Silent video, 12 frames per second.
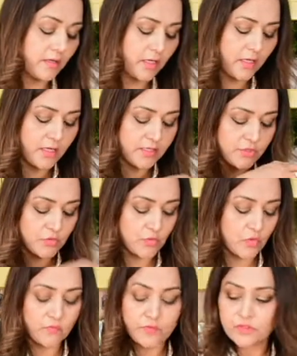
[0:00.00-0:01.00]
I like to
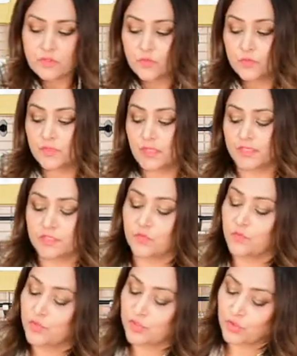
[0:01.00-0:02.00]
always use extra
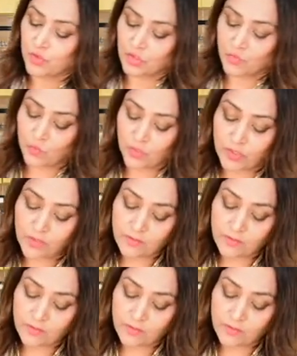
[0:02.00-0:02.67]
virgin olive oil.